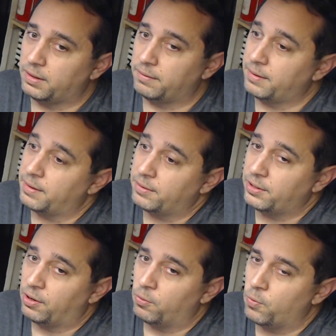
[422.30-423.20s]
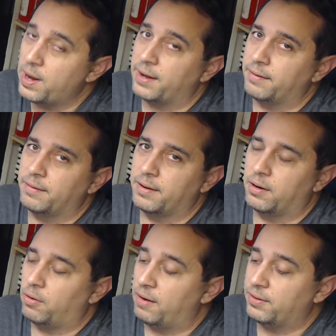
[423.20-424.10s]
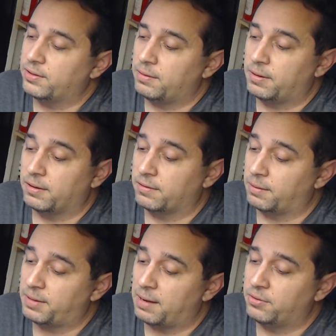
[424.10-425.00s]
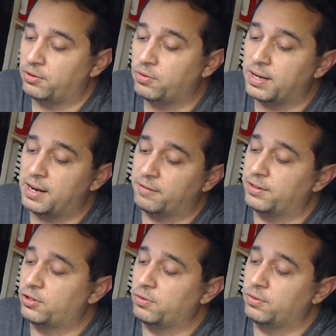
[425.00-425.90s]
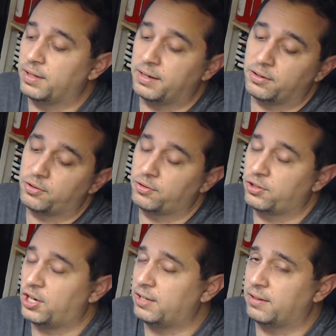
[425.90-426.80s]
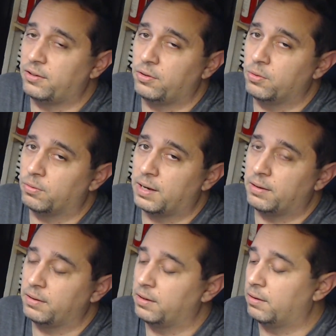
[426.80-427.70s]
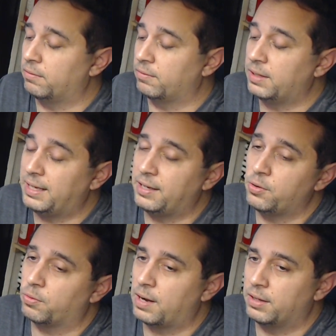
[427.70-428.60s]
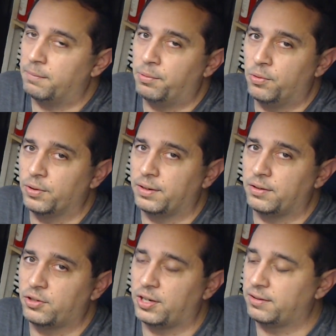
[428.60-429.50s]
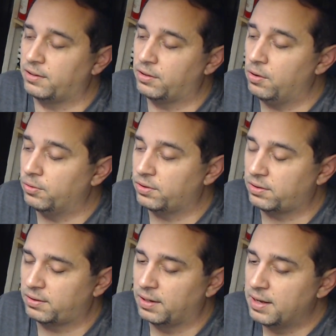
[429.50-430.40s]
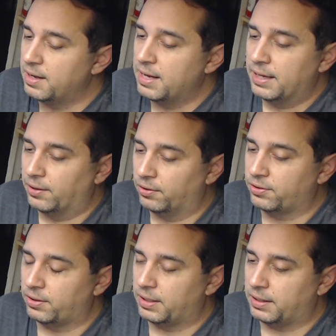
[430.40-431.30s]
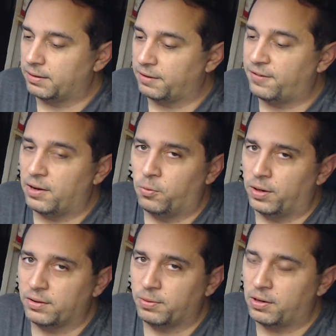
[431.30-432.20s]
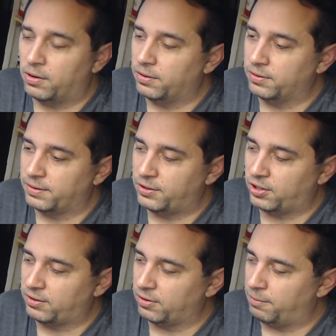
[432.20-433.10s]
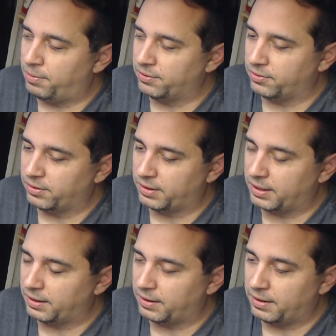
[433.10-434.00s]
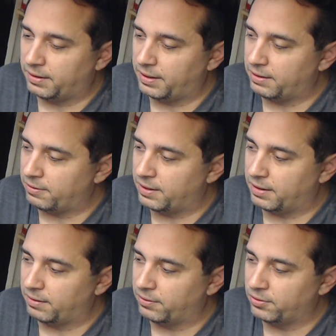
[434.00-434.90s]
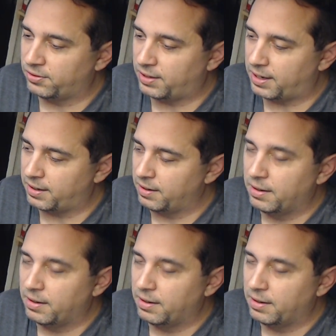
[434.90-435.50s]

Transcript: you know you don't win. You know, obviously, because sometimes you can have issues that are chasing you around. You know, leading you around the board and chasing ghosts. Those are the the fun ones. We call those the jigsaw puzzles. Uh, they, they're uh, those suck.